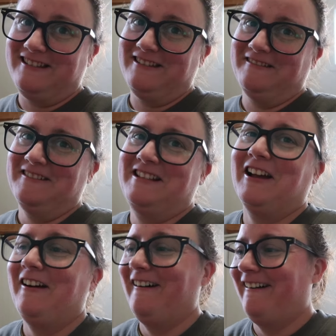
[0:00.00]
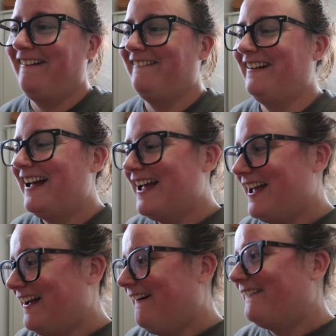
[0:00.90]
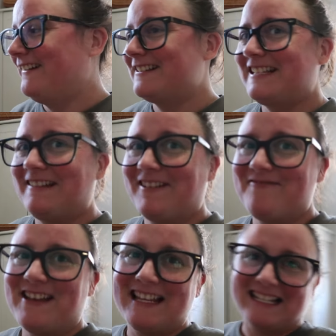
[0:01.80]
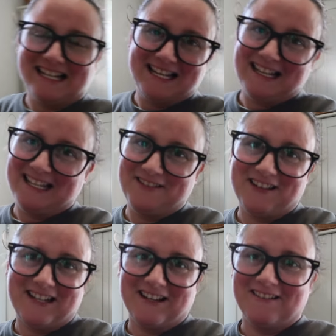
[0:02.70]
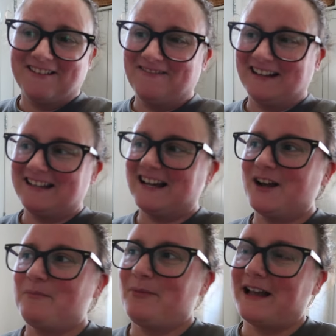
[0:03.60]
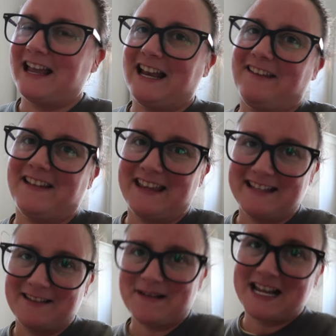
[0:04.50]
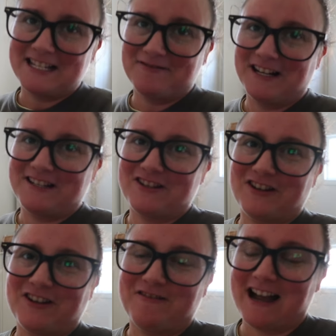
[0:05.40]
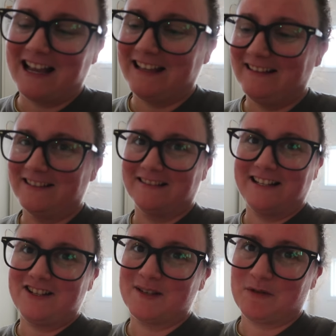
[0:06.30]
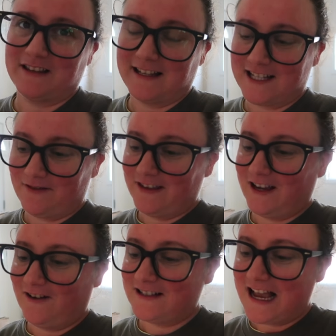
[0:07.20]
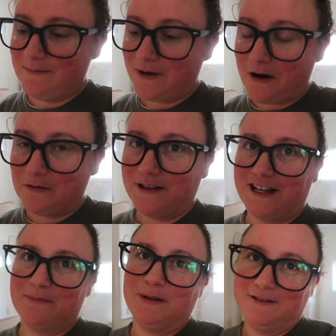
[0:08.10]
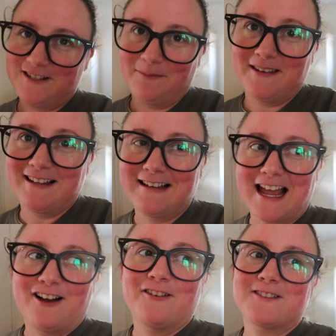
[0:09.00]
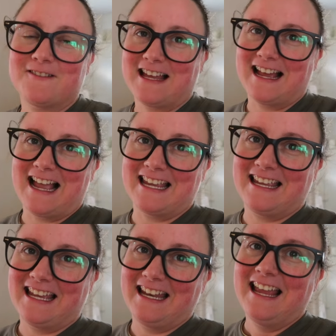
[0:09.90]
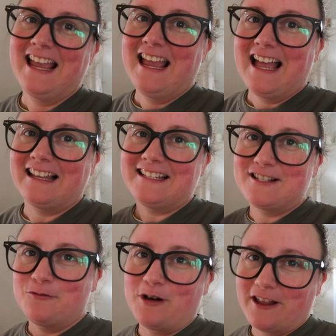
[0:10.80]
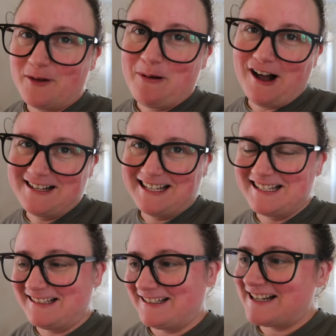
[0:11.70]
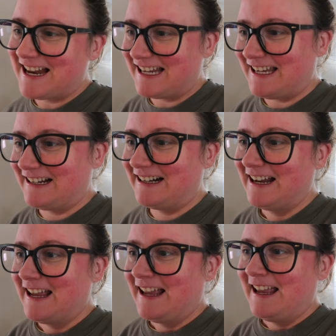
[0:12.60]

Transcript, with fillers: to do, so we'll see what makes it into this video and whatnot. But anyways, I just wanted to show you, I literally just brought that stuff in the house. I'm probably gonna build something now so that I can get at least one of the boxes cleared out of here.